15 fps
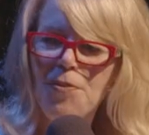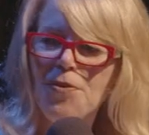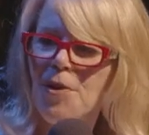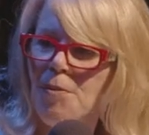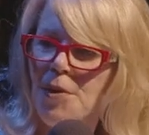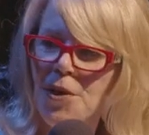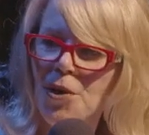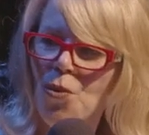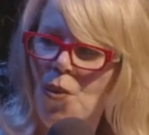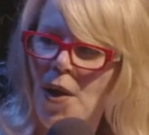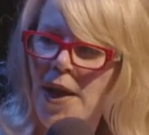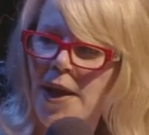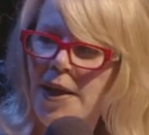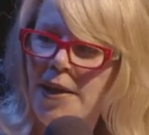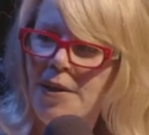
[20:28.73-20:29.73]
them in a
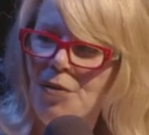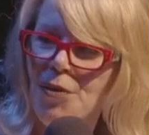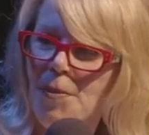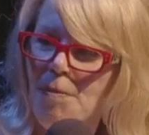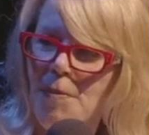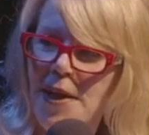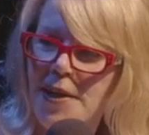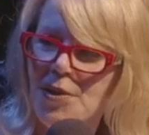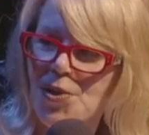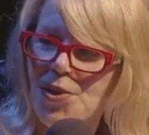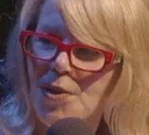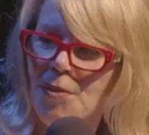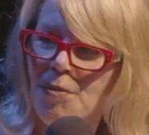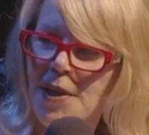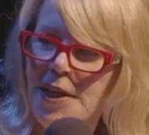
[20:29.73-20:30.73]
way that makes
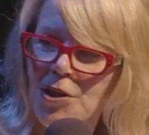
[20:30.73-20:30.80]
them